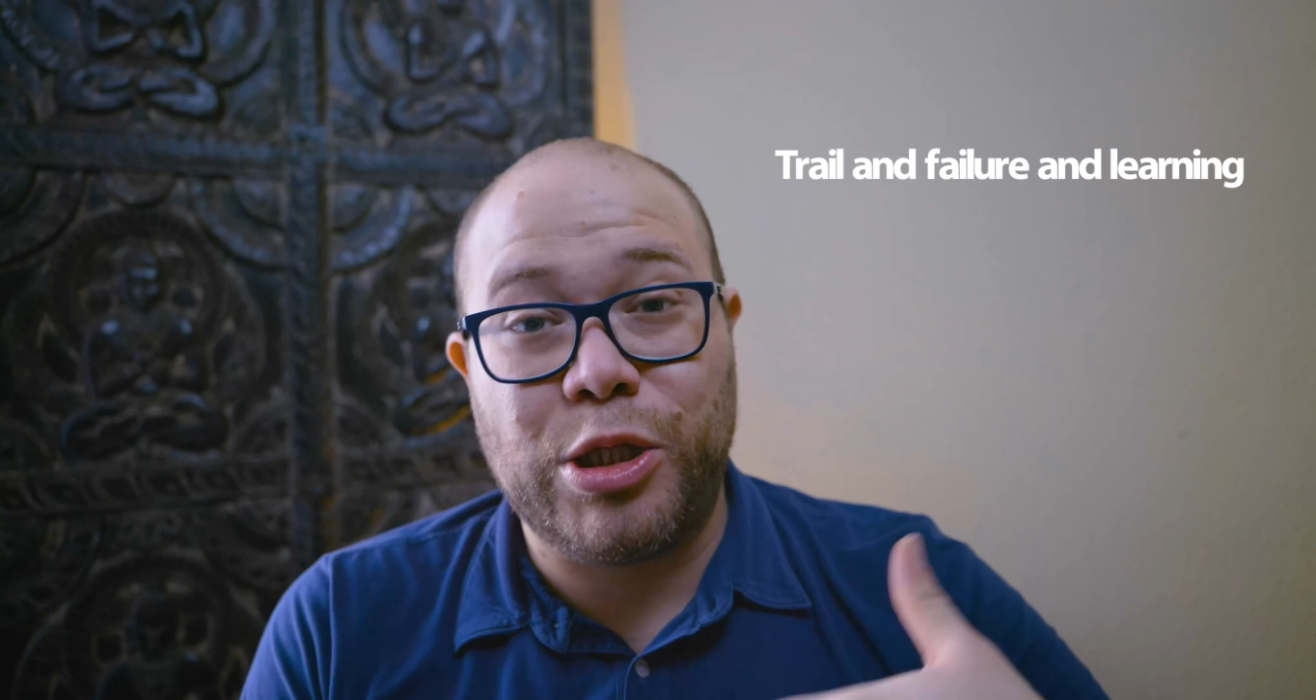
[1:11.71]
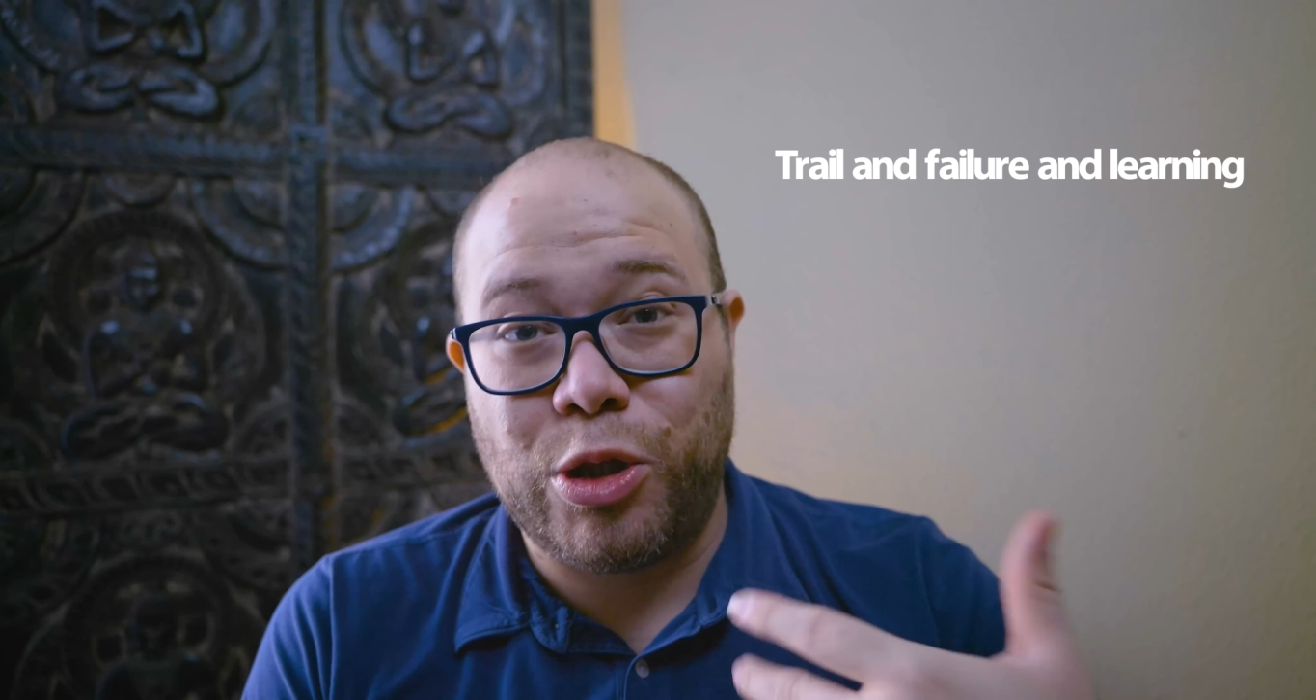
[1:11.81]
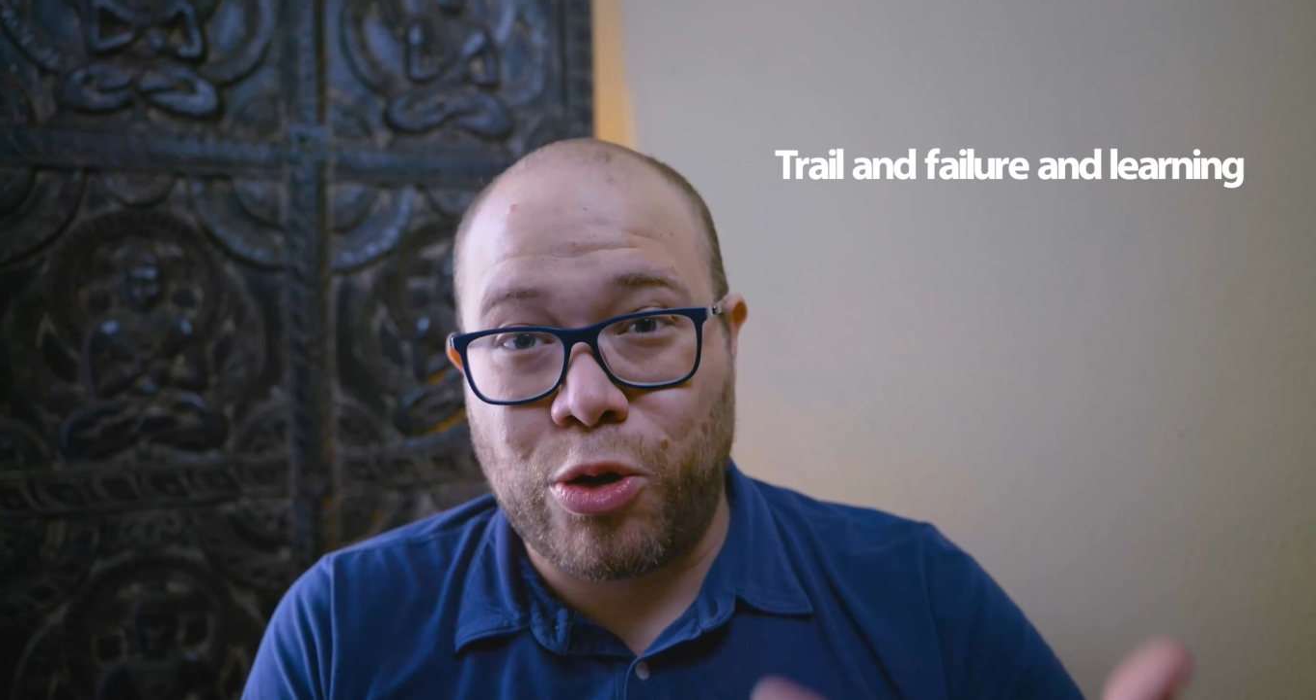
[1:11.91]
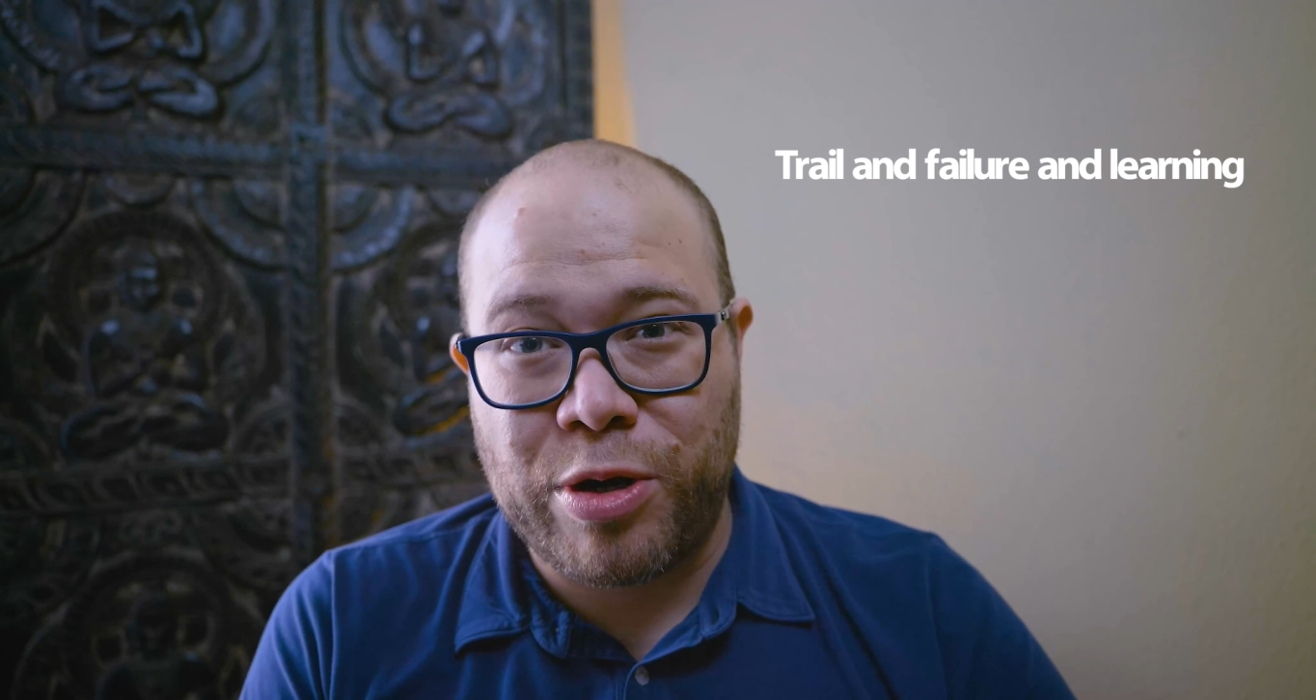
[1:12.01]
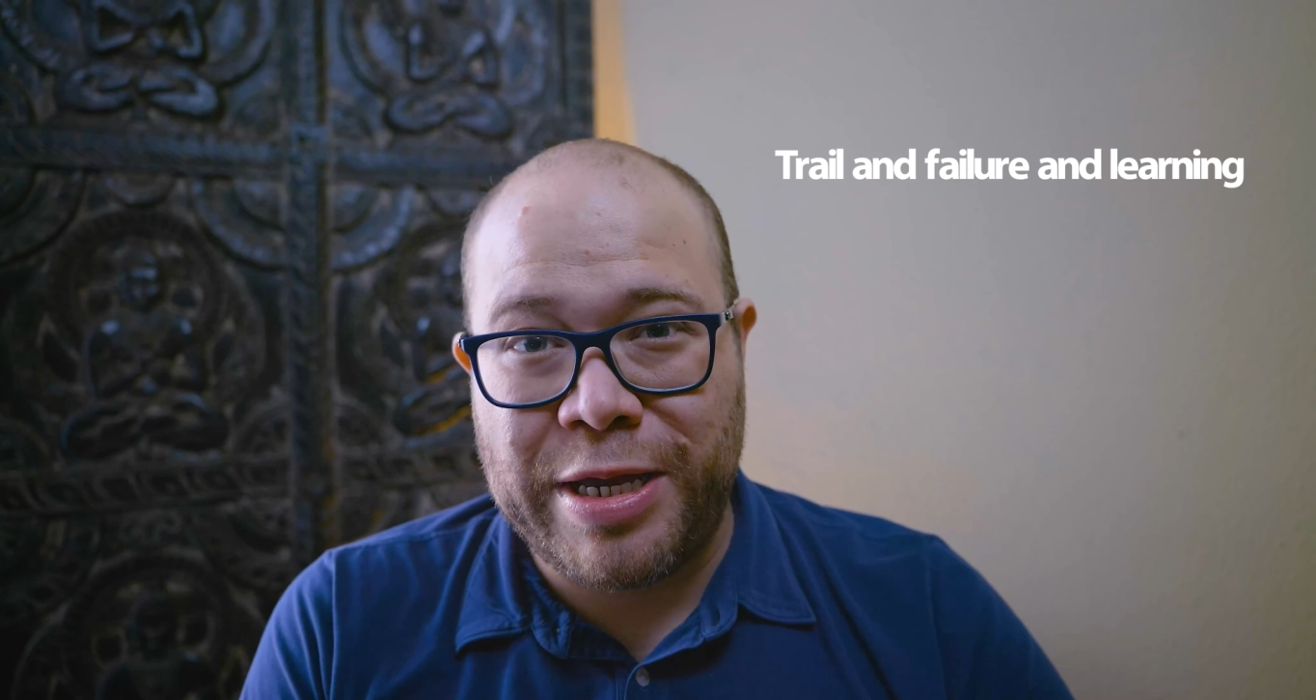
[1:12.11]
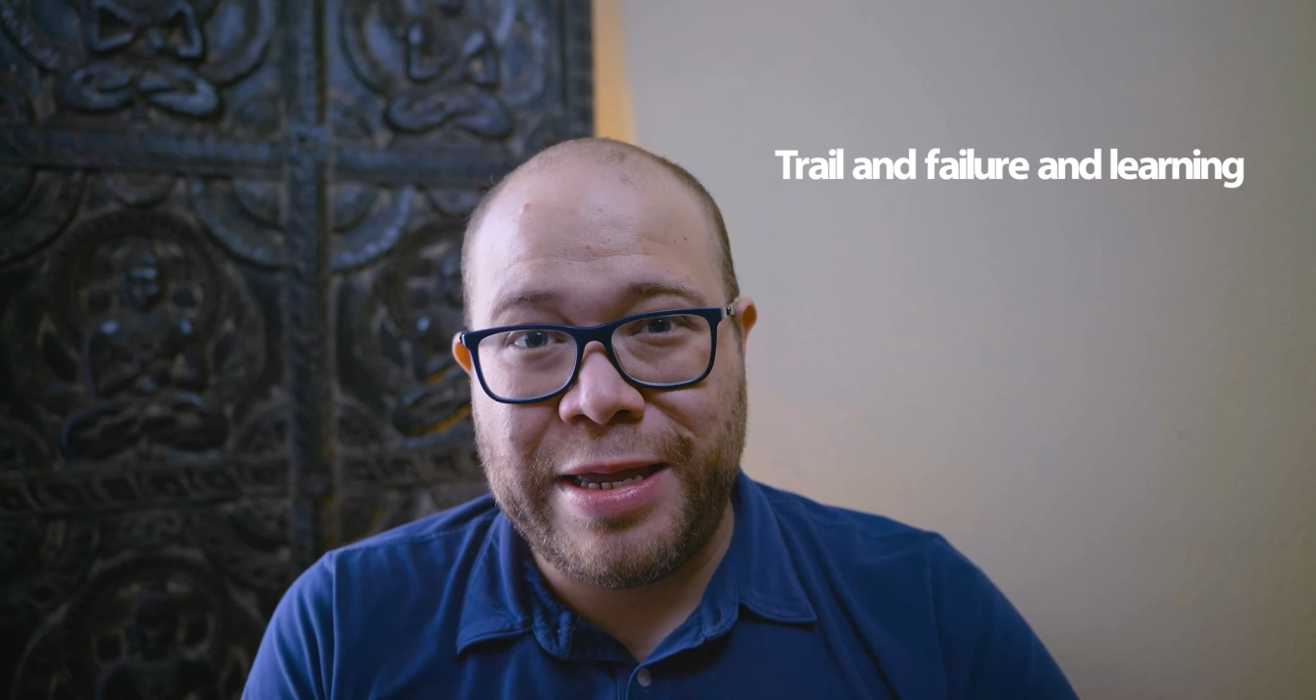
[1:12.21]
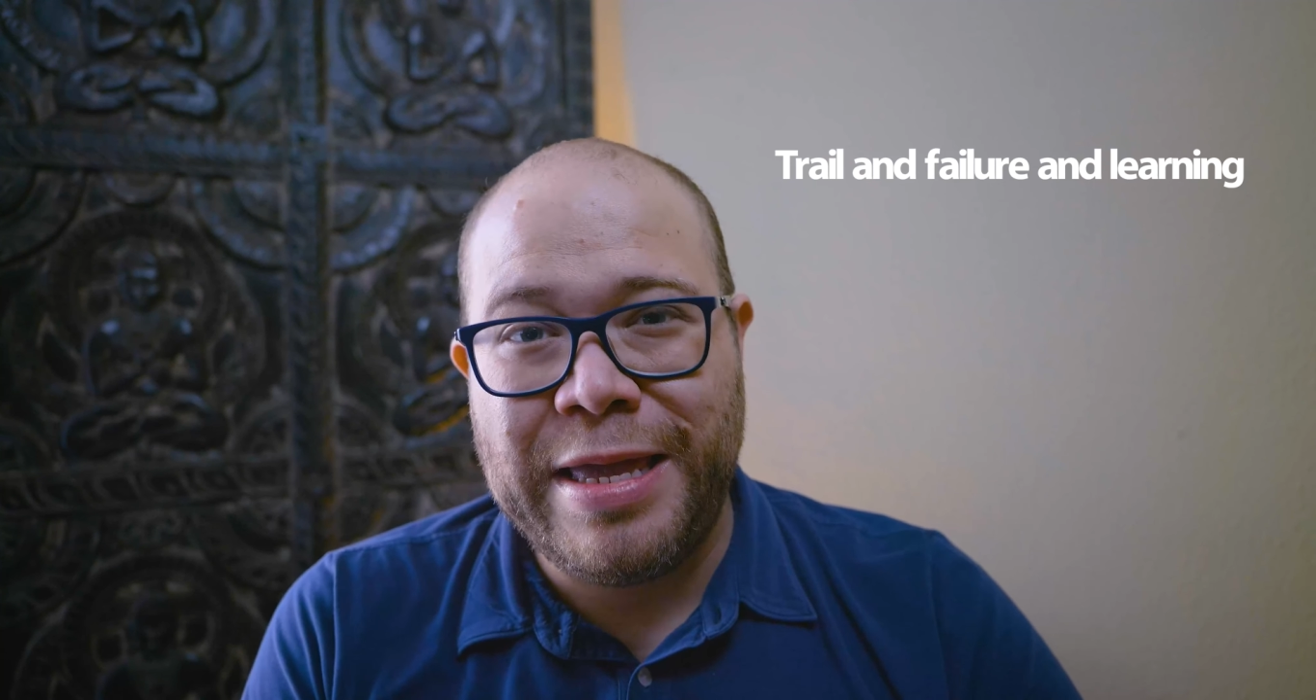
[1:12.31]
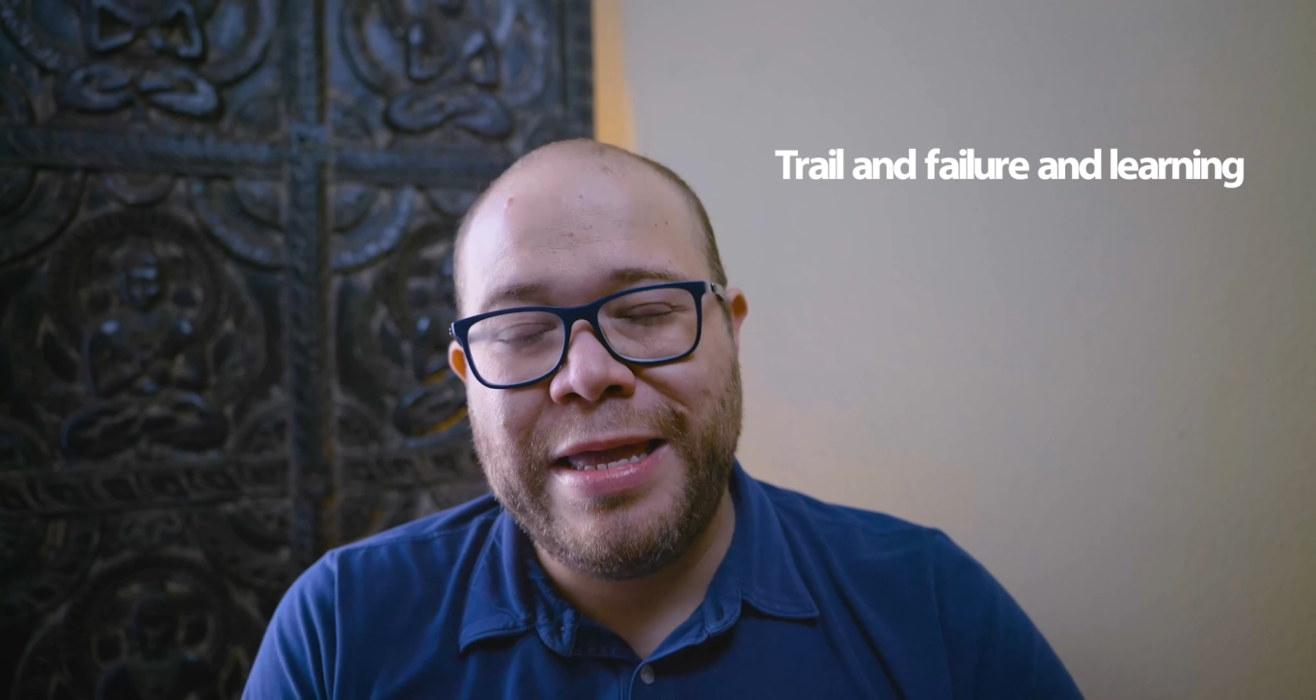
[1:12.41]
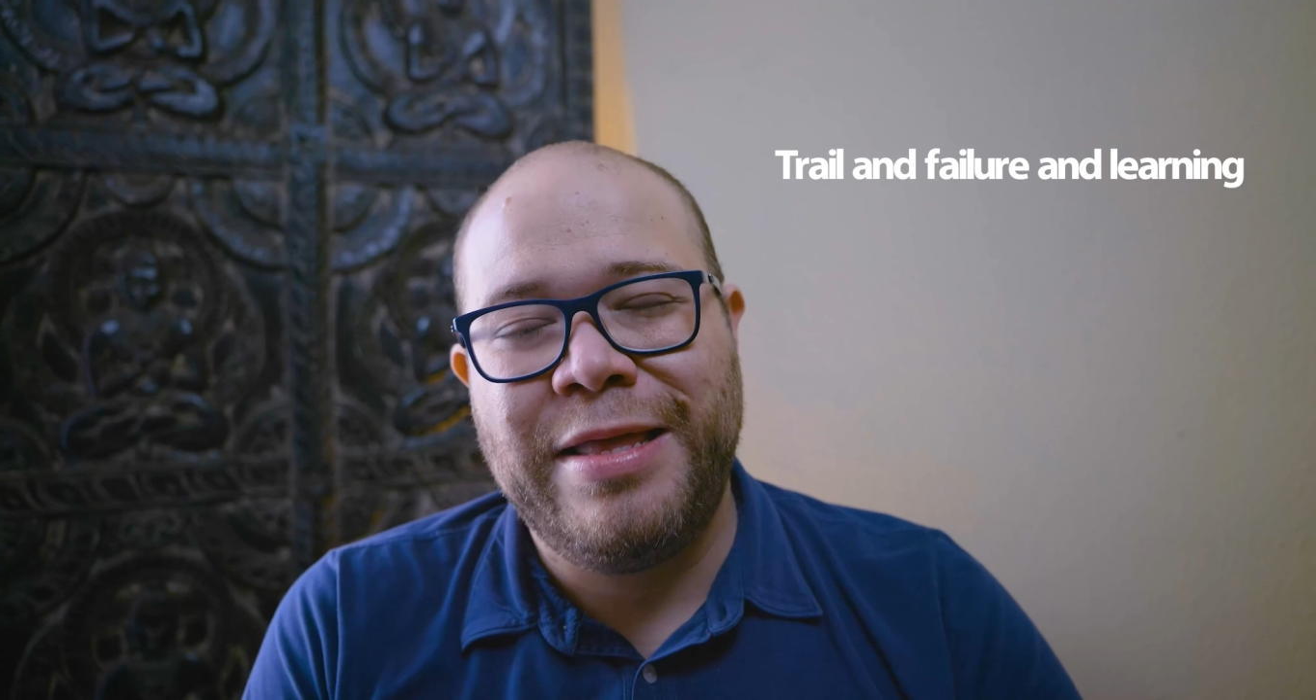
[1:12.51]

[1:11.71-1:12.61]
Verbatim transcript: learning